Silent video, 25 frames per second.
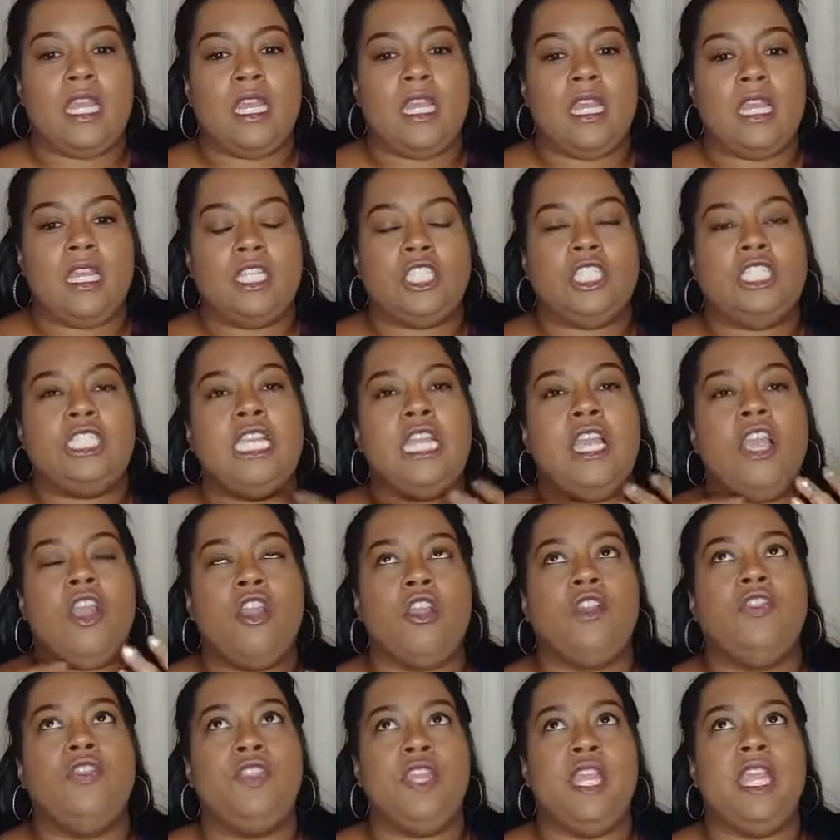
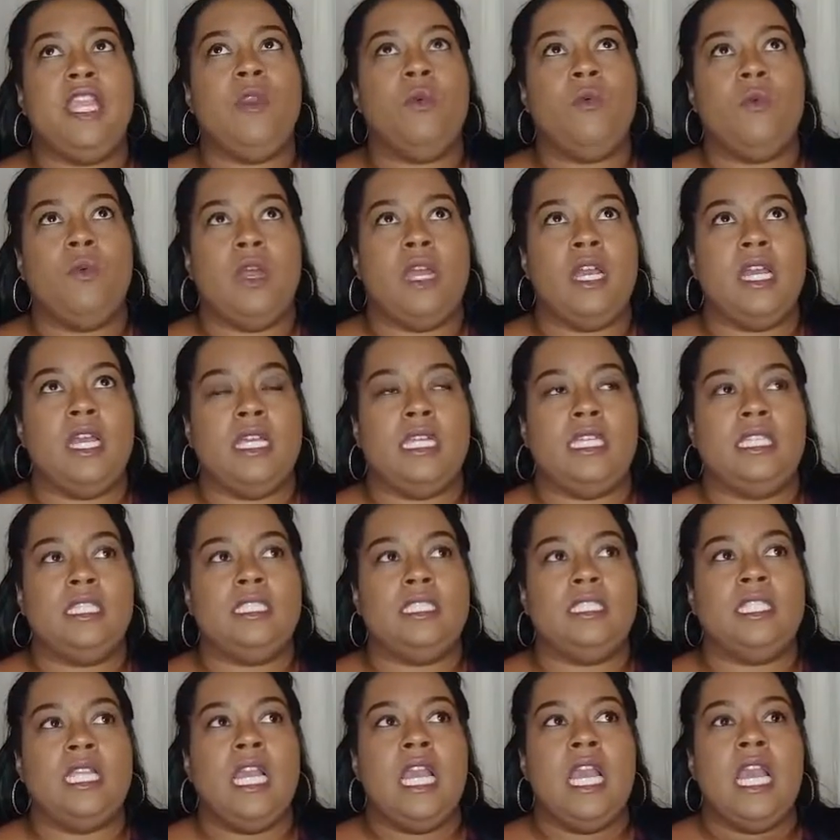her thing was
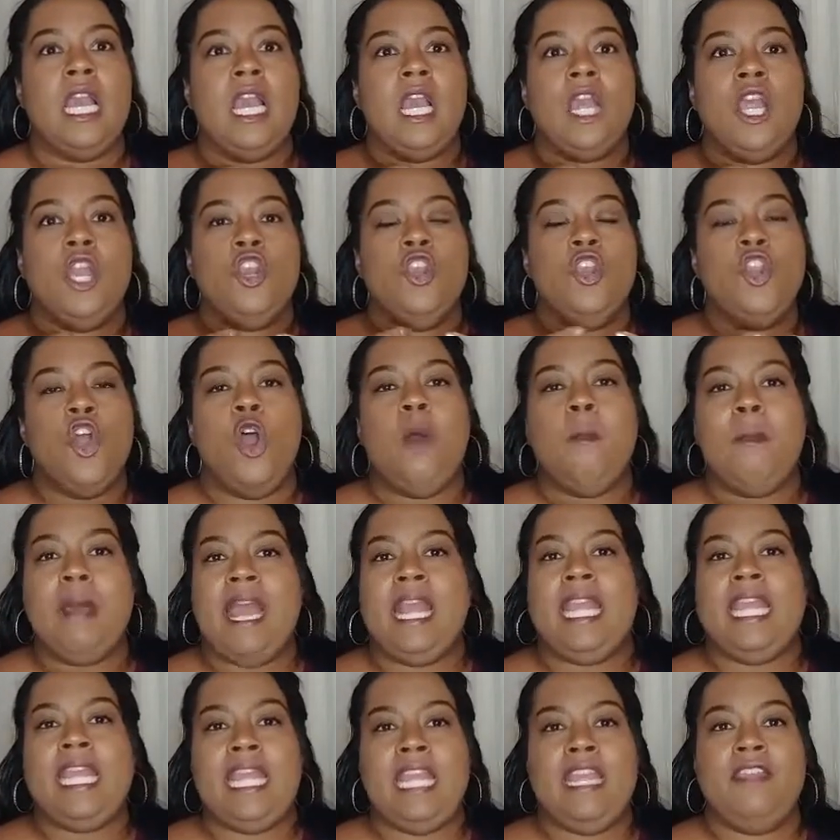
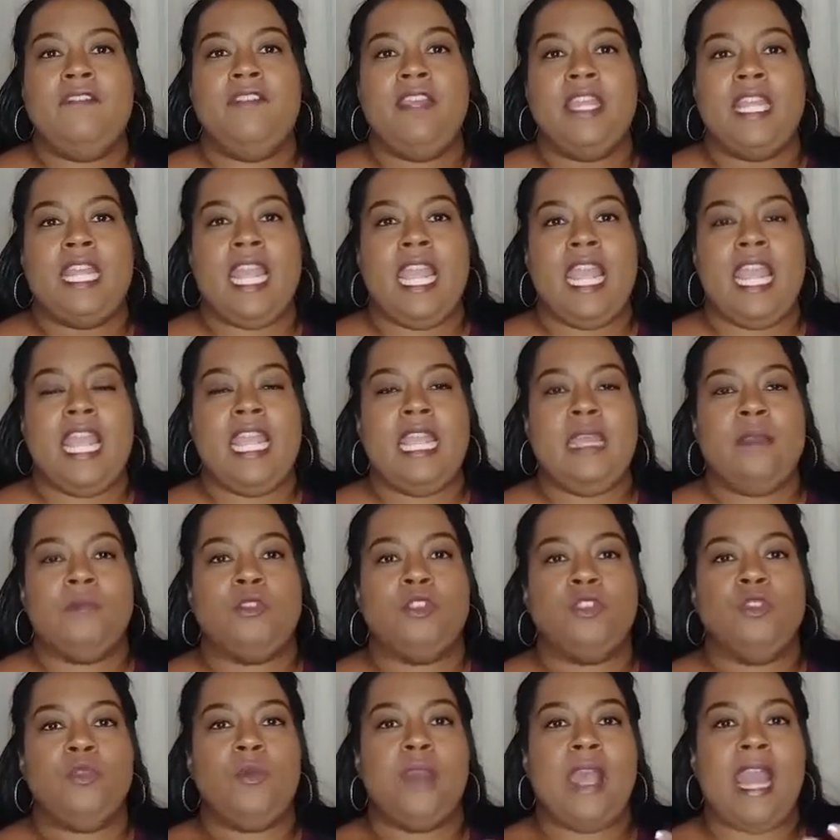nobody even came
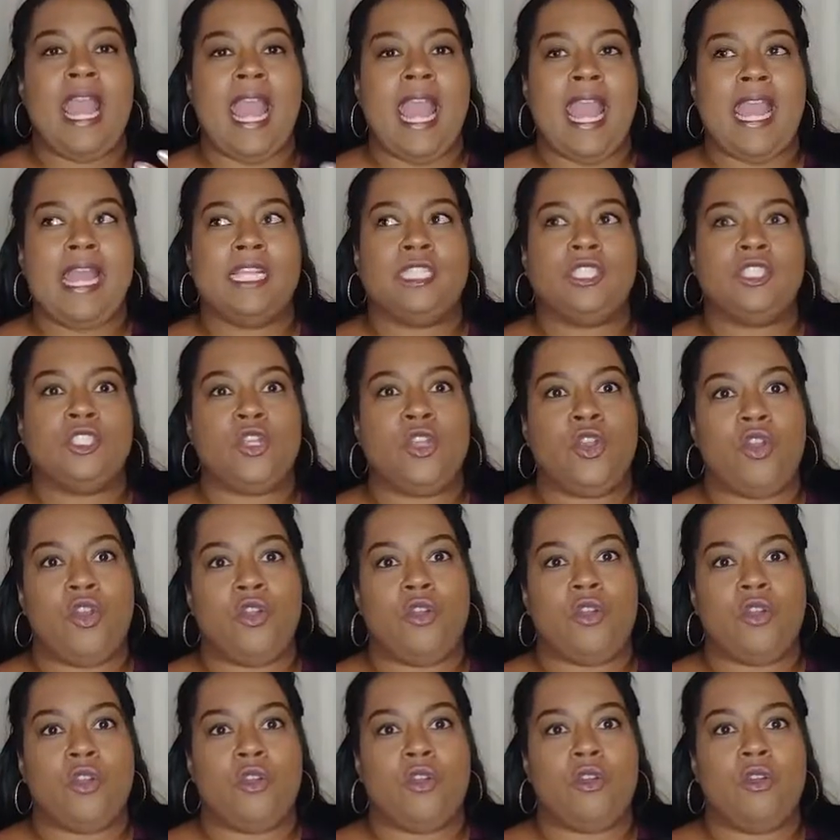to ask
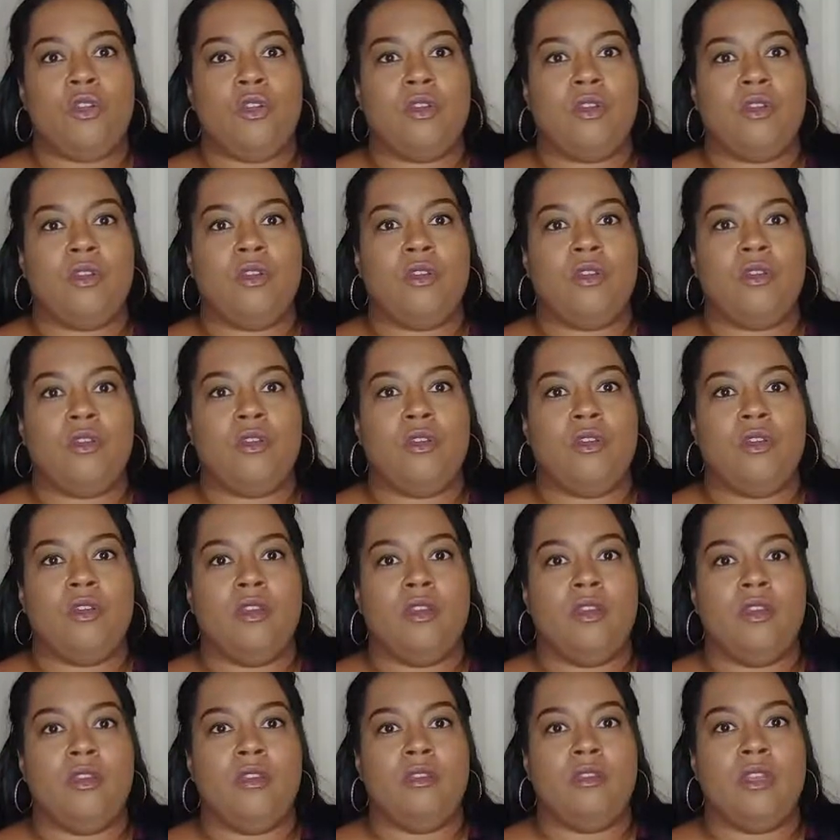her,
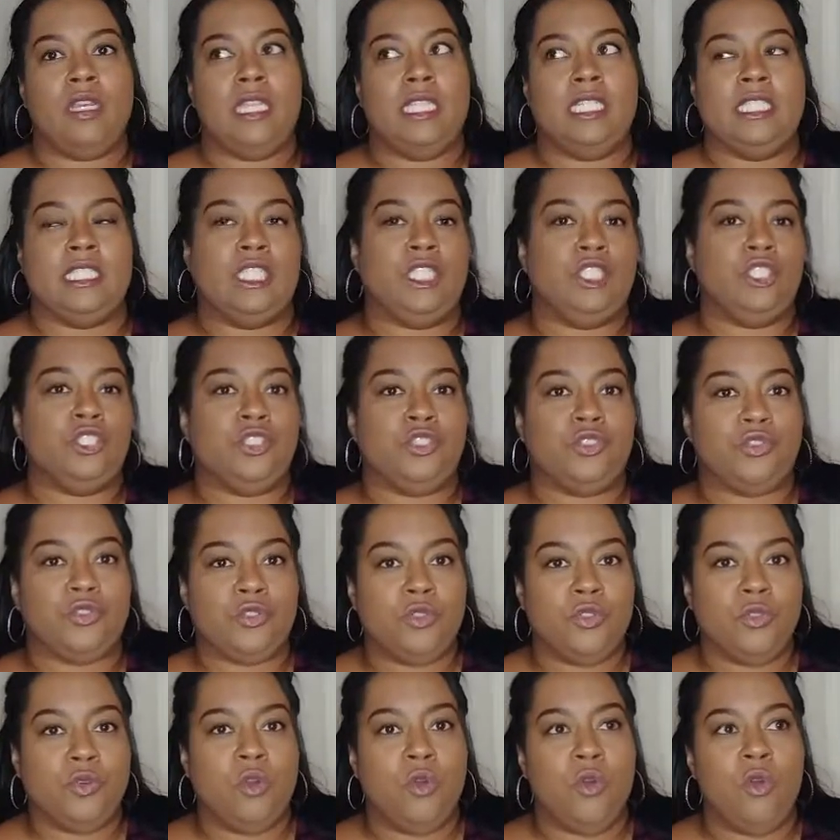is this
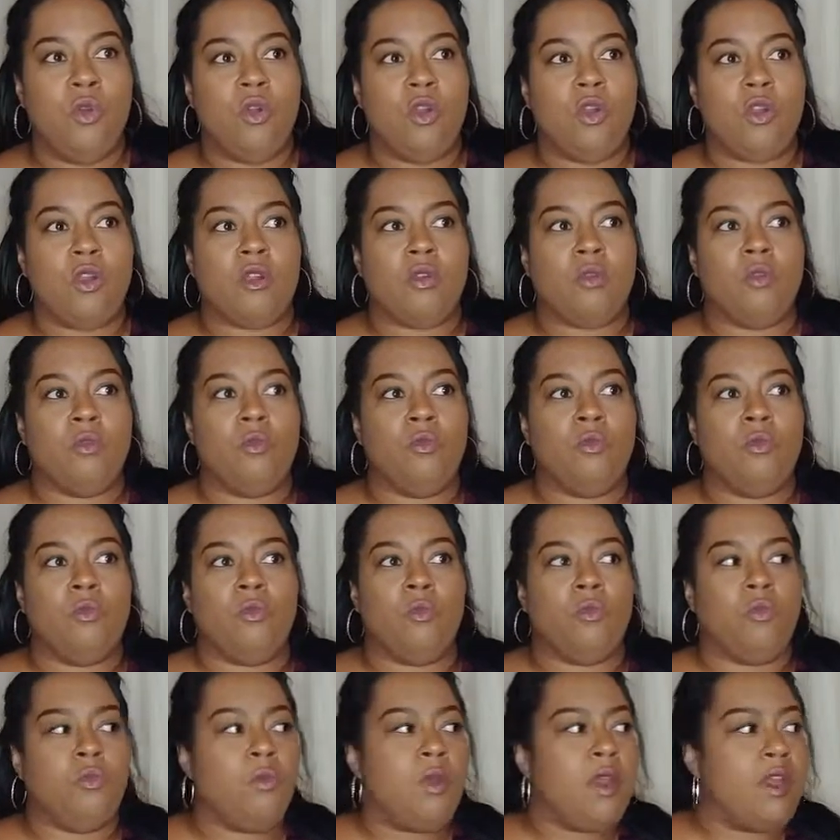true, or
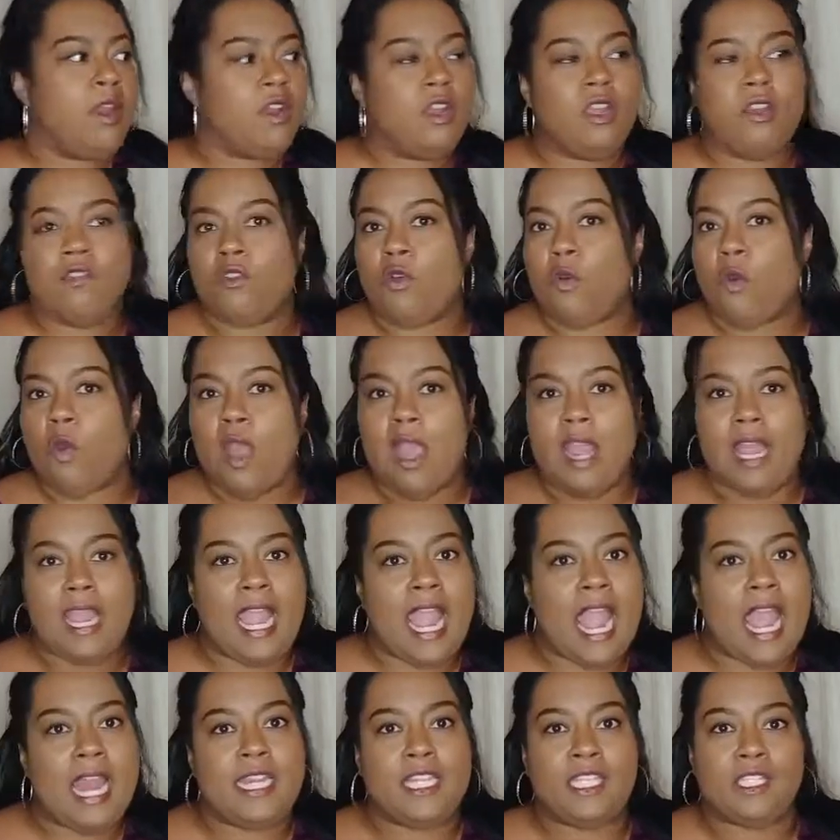where could Quad
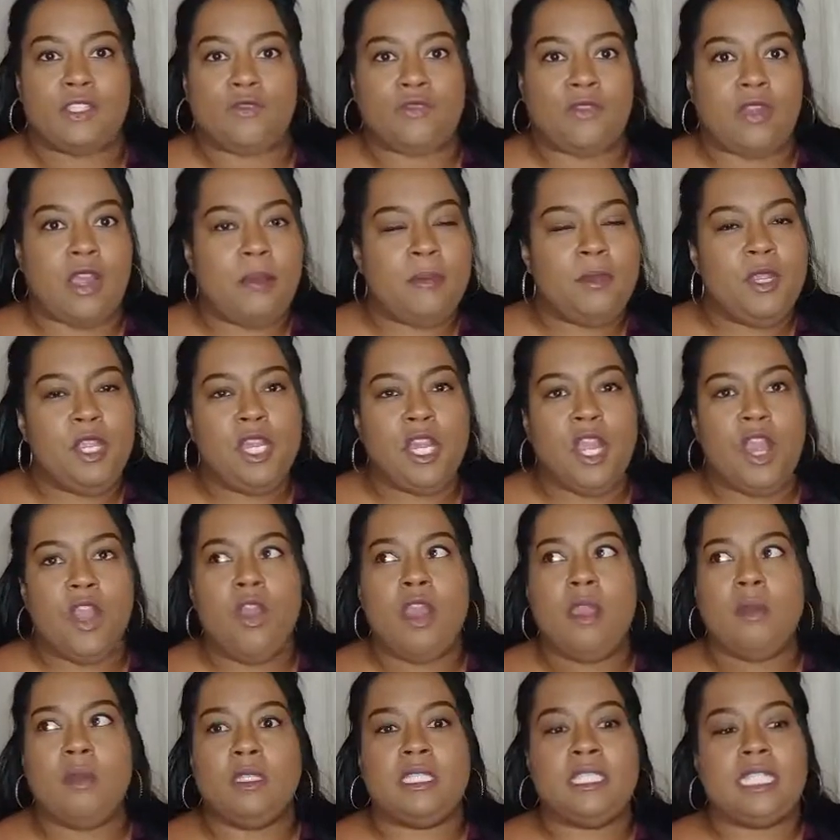gotten this from?
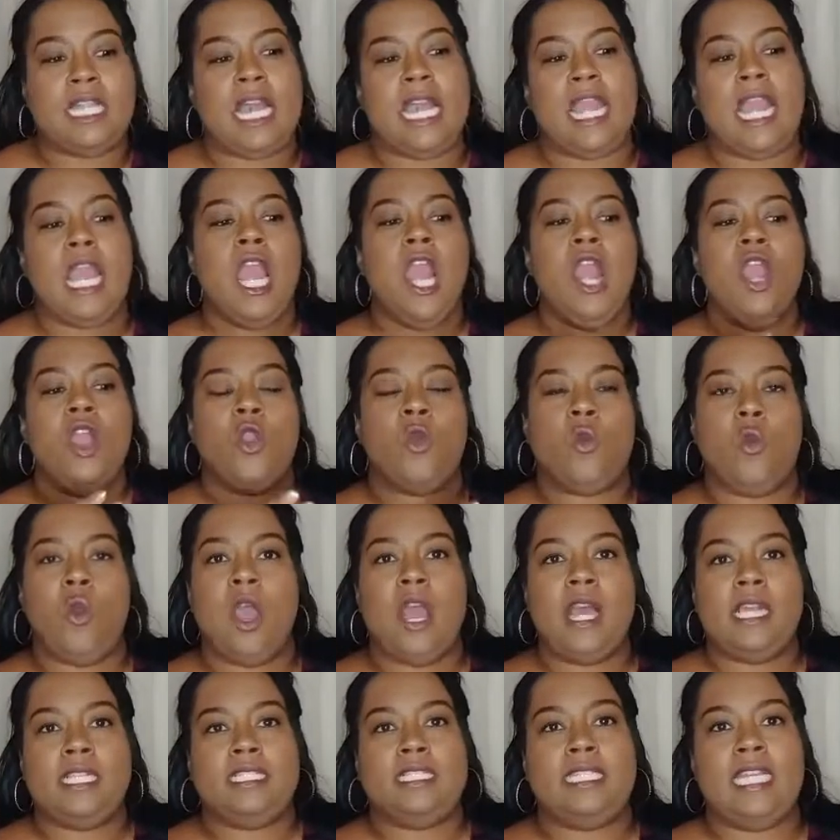It was like
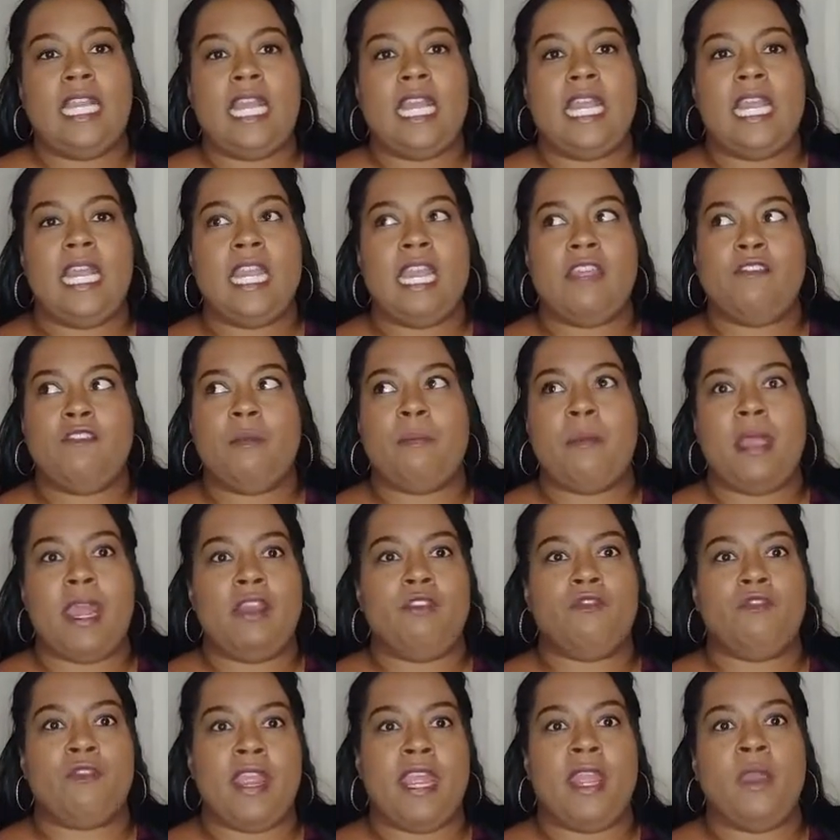Quad said it and everybody
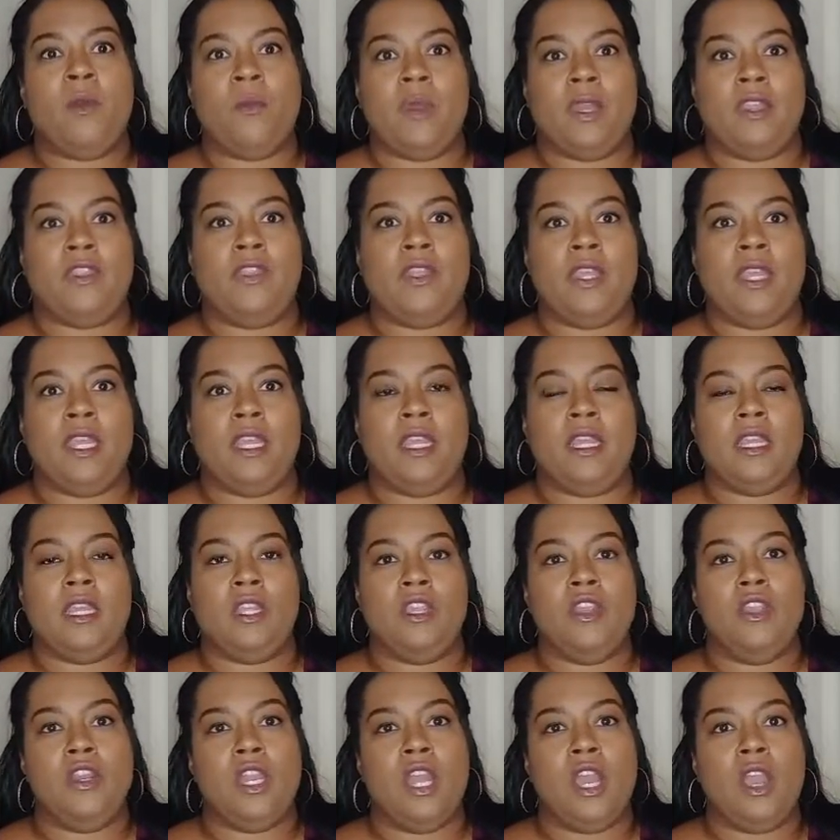ran with it.
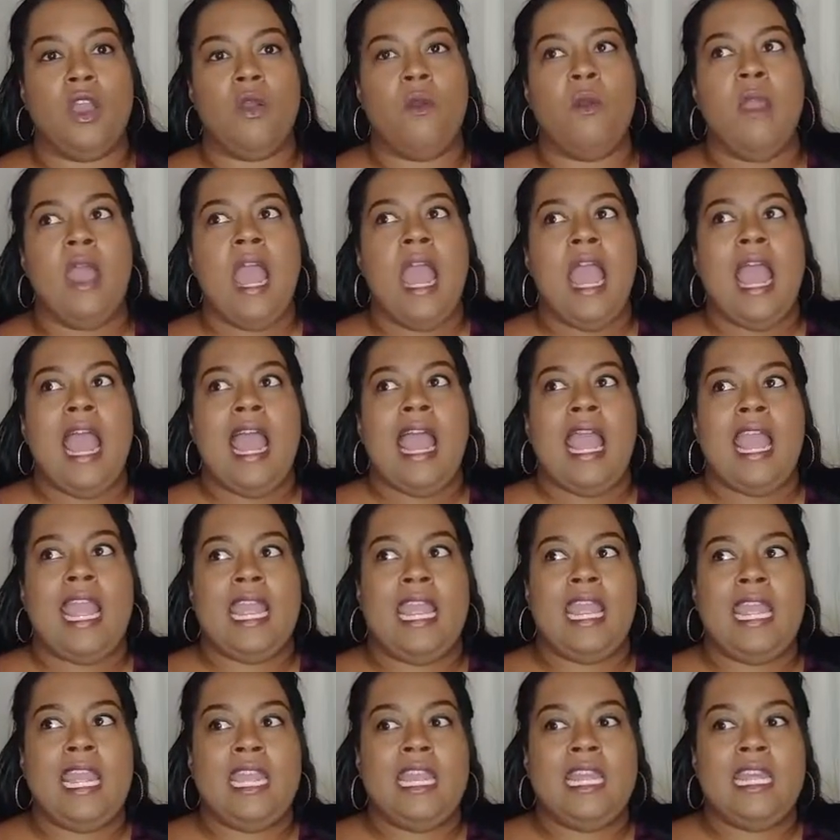
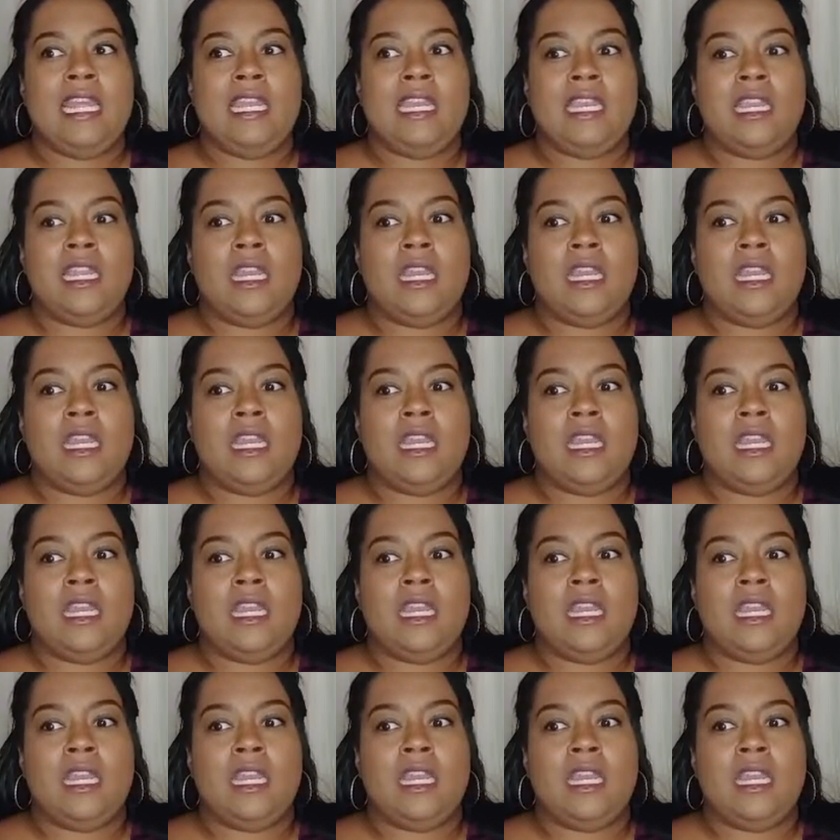And